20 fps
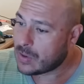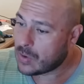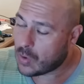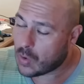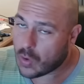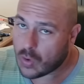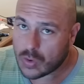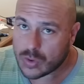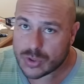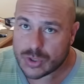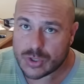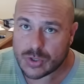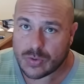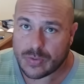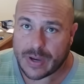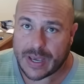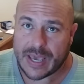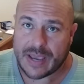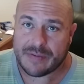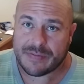
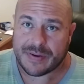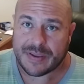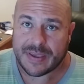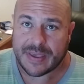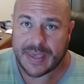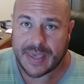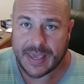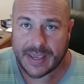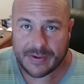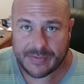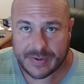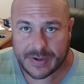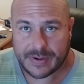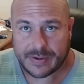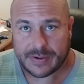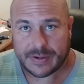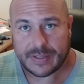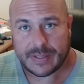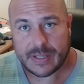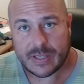Also, every
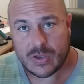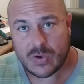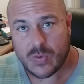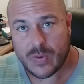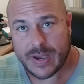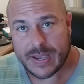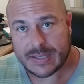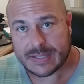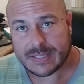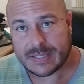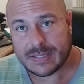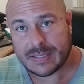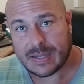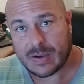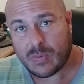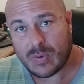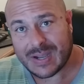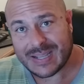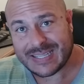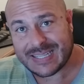carrier in the US
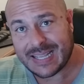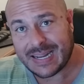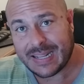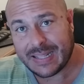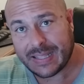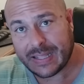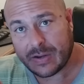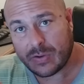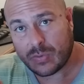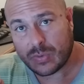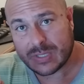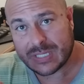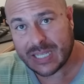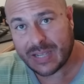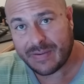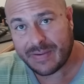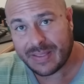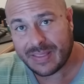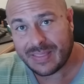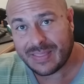that was selling the Note
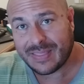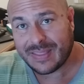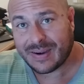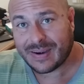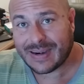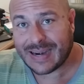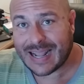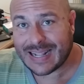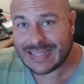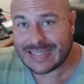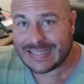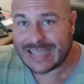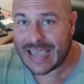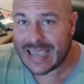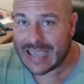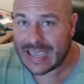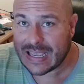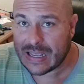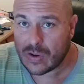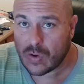7, they're not
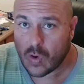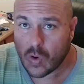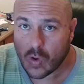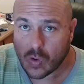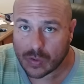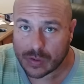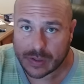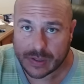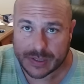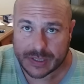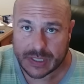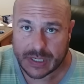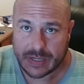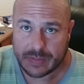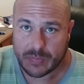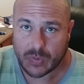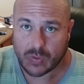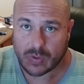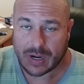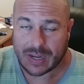taking orders
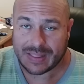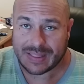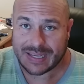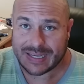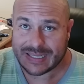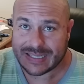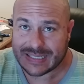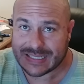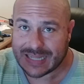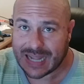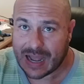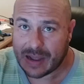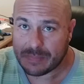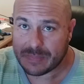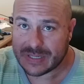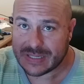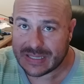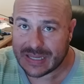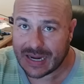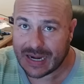anymore and they
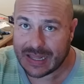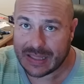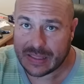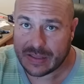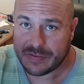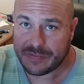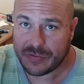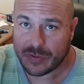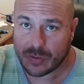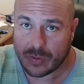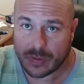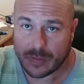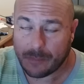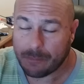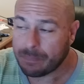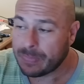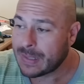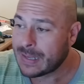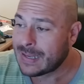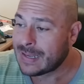stopped selling the phone.
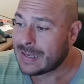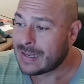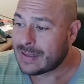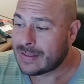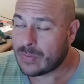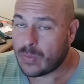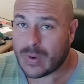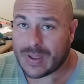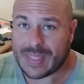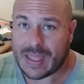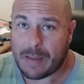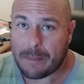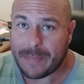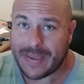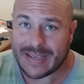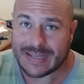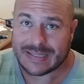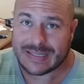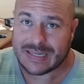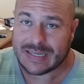What that
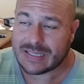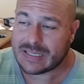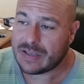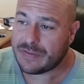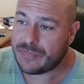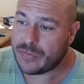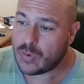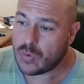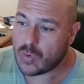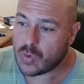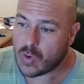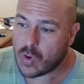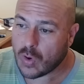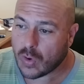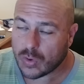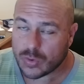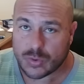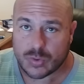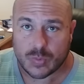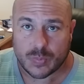means is if you
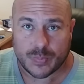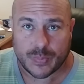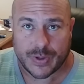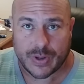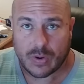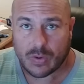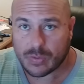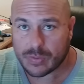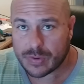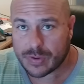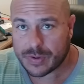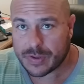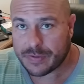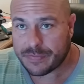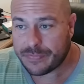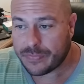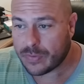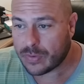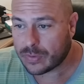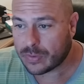call to pre-order
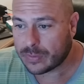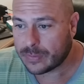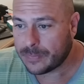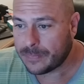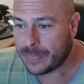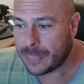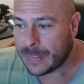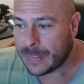the phone